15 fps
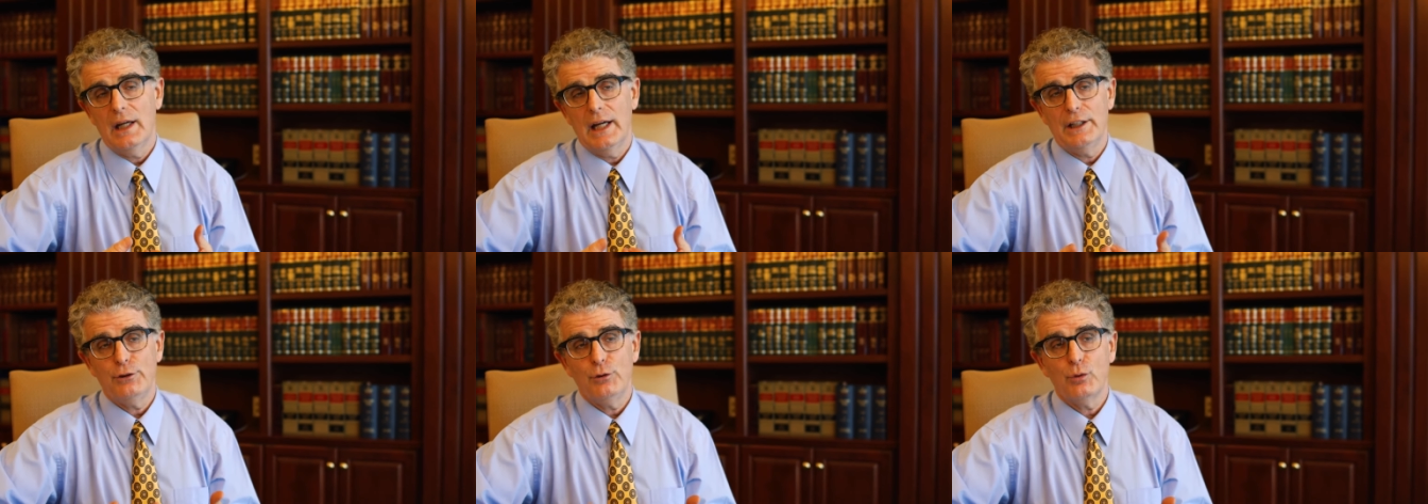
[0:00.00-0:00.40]

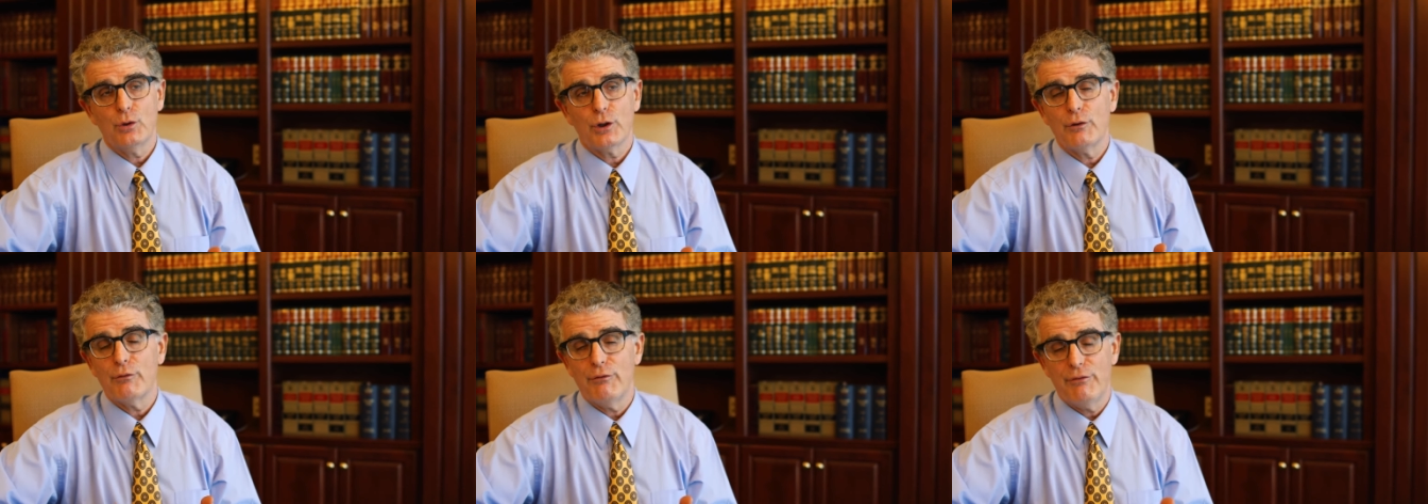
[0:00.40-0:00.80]
and you
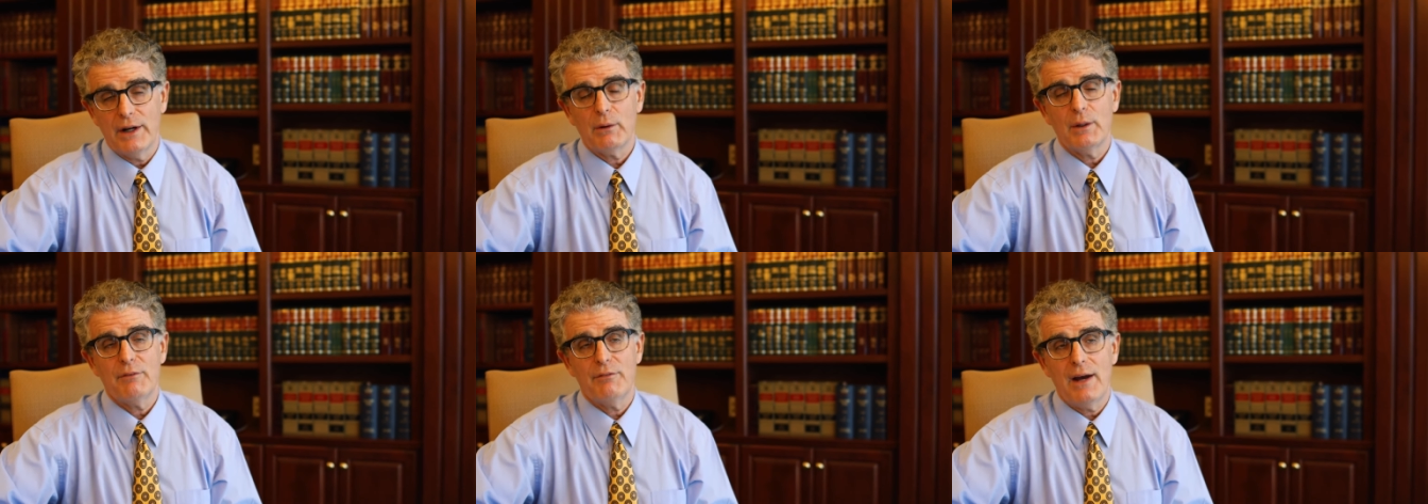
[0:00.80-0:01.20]
learn
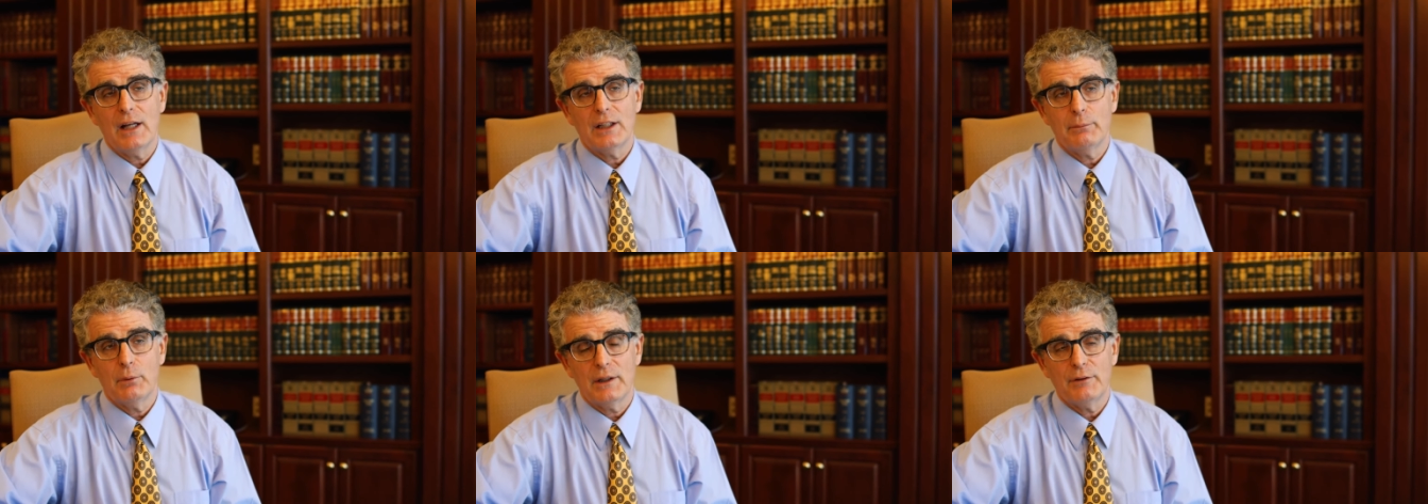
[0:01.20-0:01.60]
very
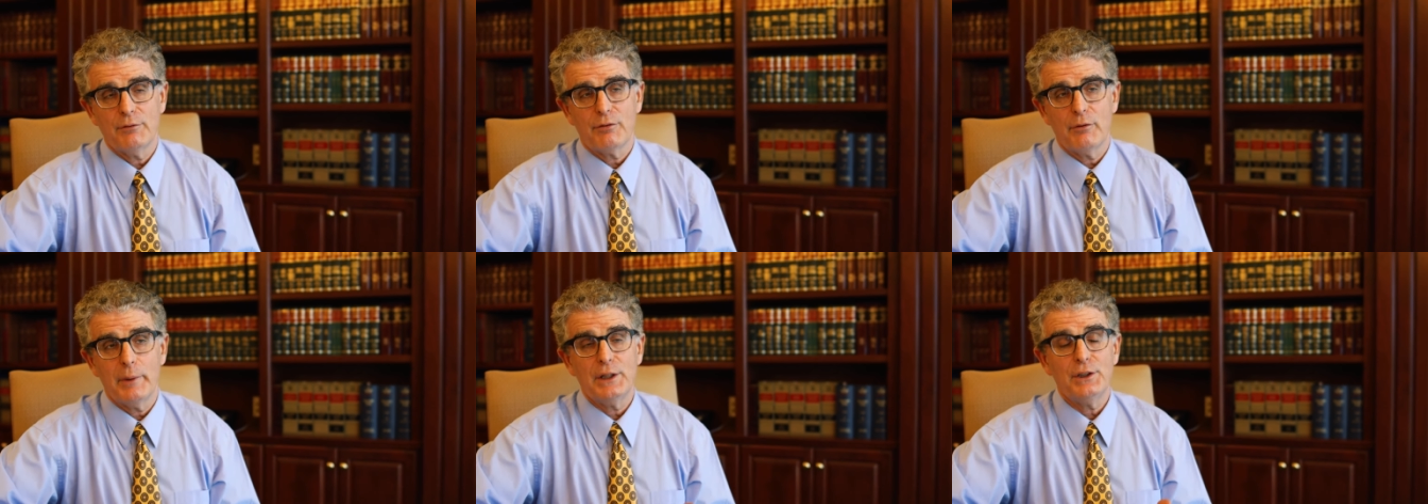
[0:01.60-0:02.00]
valuable
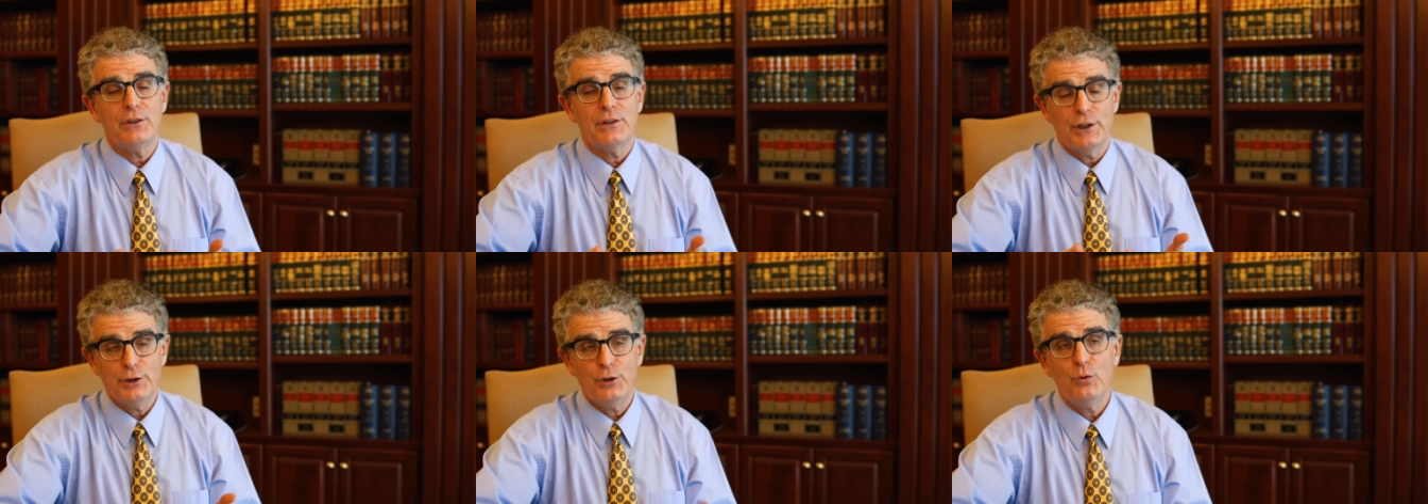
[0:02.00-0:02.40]

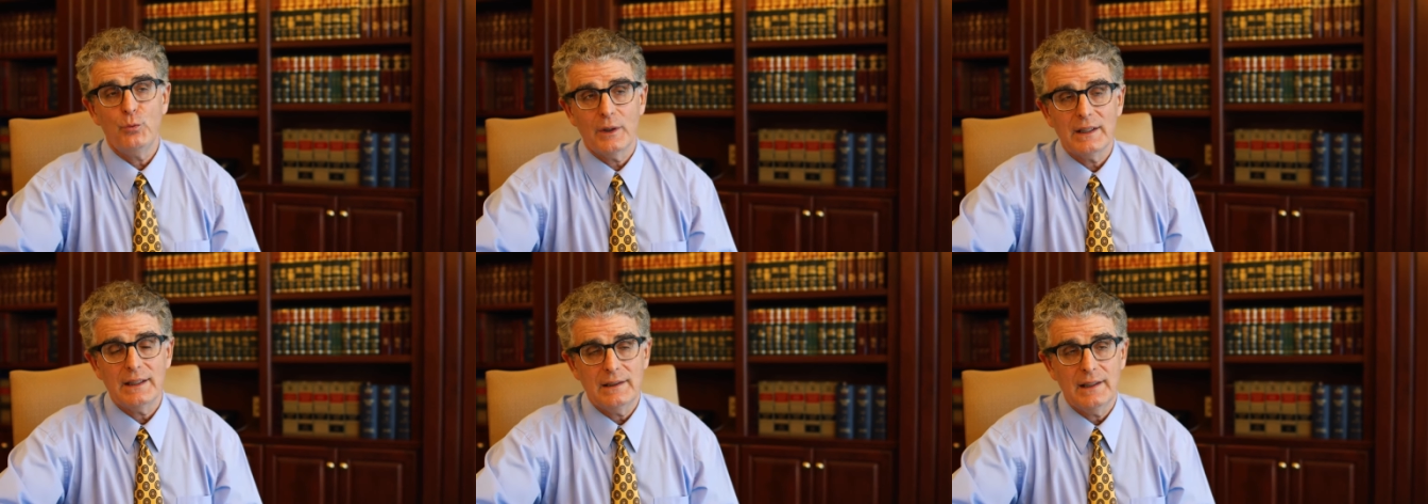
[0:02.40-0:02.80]
information that you
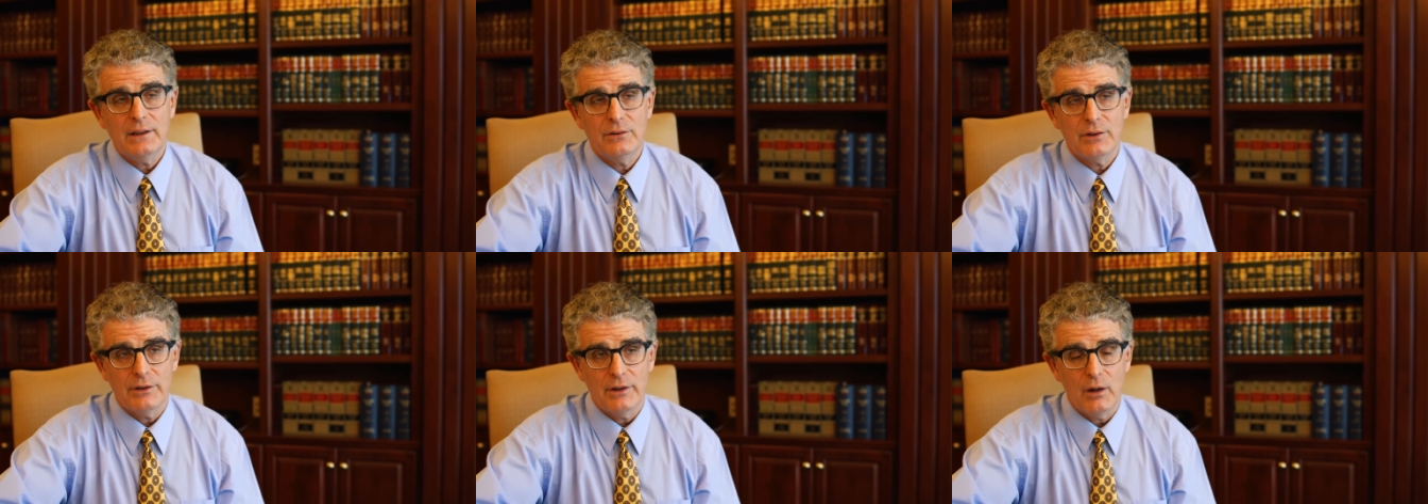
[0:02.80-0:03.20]
really need to